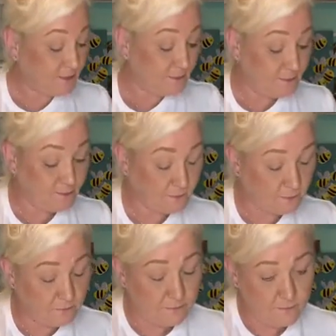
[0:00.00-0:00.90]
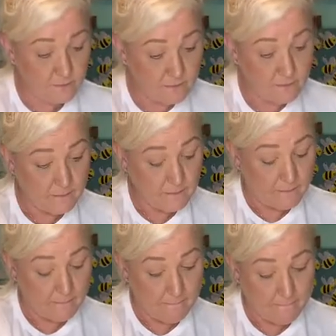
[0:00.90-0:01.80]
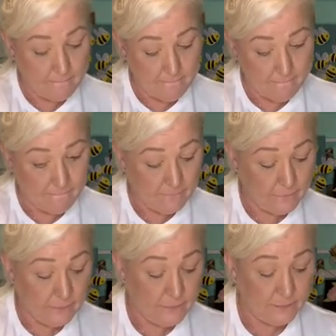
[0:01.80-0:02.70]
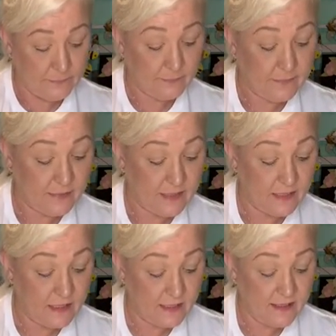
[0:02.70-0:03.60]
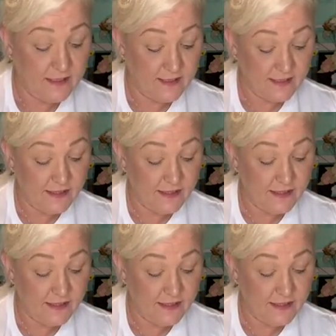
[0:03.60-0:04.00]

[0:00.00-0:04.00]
Shirley asked, what are those bees behind you? I need to know.